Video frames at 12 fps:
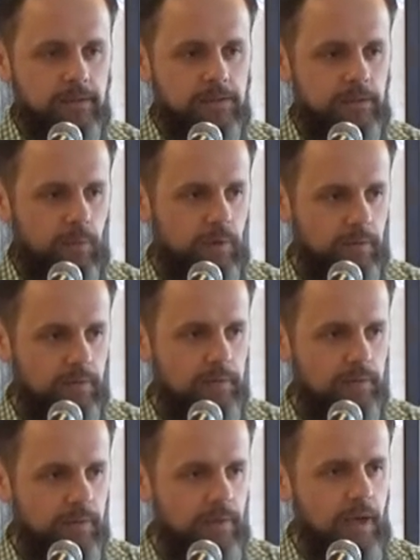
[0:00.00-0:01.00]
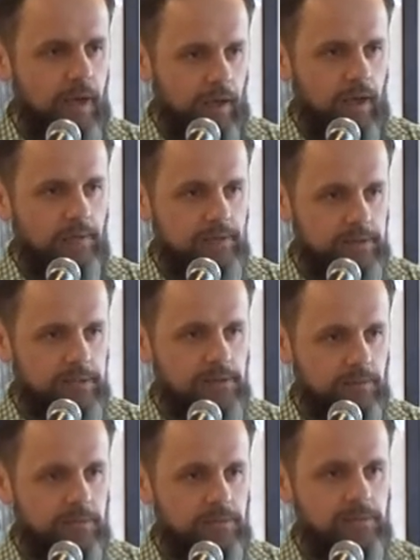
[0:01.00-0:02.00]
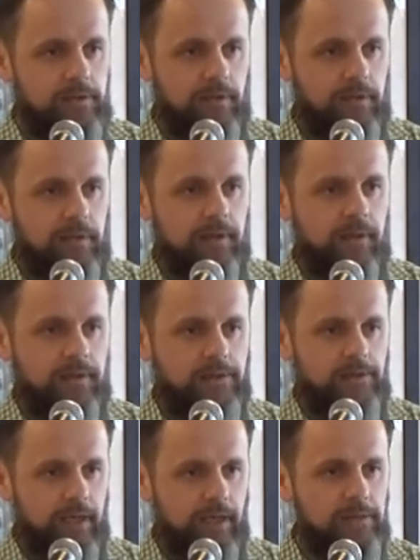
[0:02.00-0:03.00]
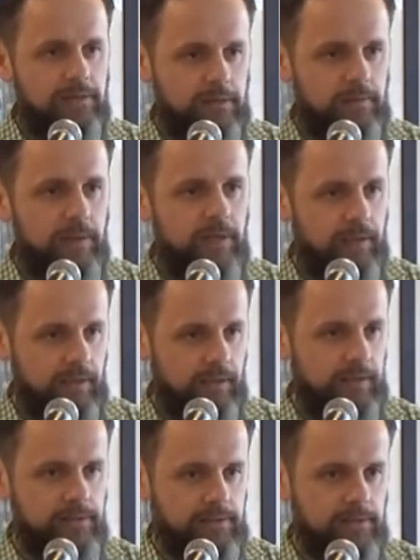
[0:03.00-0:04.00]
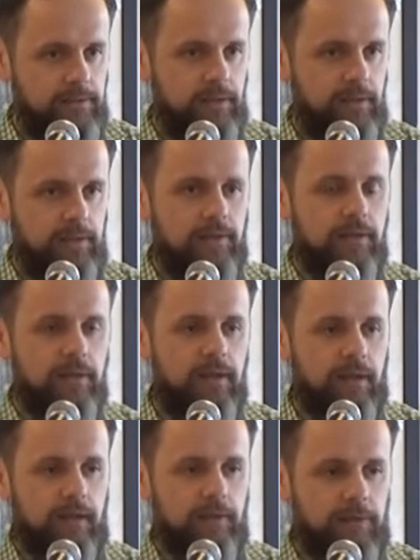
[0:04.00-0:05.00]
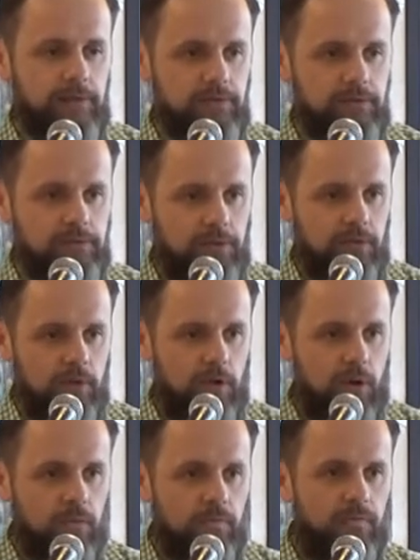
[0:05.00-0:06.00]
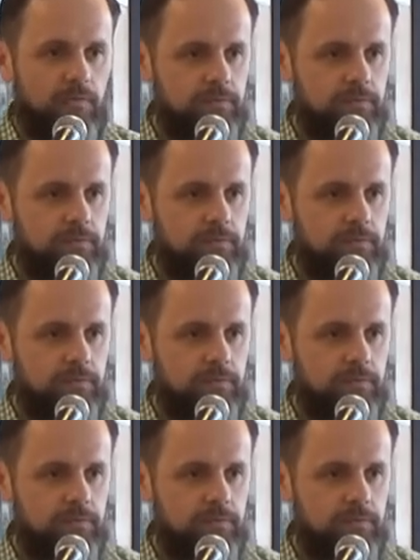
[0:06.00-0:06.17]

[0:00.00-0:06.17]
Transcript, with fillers: So what? How does each of those three kind of change their meaning kind of subtly um, as a result of